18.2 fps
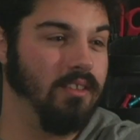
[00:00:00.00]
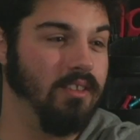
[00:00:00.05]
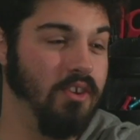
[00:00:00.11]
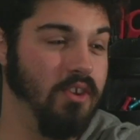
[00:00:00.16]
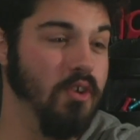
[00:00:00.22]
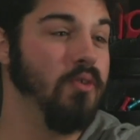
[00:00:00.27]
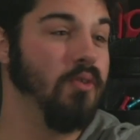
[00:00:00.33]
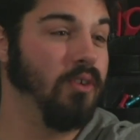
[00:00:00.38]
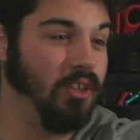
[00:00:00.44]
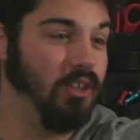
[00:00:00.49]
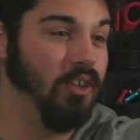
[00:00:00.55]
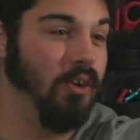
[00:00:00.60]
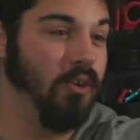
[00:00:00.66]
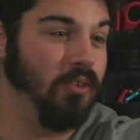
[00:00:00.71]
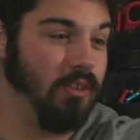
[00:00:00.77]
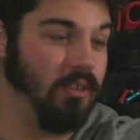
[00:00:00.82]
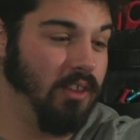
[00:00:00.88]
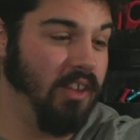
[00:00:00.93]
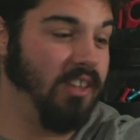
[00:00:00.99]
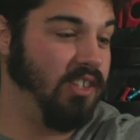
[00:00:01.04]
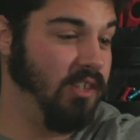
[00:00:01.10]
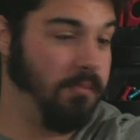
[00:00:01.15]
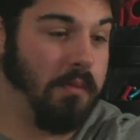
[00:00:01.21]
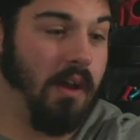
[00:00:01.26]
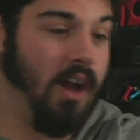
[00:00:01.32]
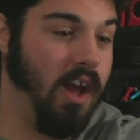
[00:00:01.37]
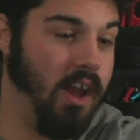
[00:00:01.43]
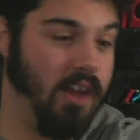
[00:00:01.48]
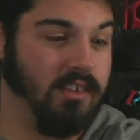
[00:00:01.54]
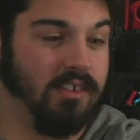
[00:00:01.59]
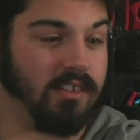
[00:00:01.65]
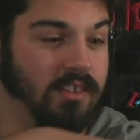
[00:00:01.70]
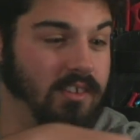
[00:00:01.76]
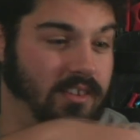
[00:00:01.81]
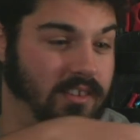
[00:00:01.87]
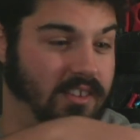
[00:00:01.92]
The new Clue, the like spies
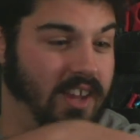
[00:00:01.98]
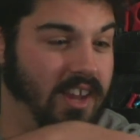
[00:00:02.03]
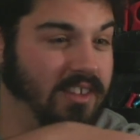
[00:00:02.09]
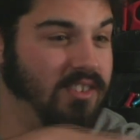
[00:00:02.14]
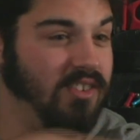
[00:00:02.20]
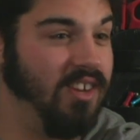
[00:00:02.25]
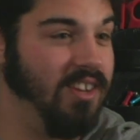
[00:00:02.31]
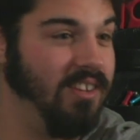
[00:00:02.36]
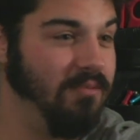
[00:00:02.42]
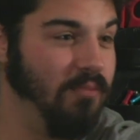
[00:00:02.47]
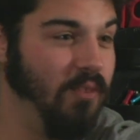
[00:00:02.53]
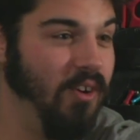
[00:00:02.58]
and the texting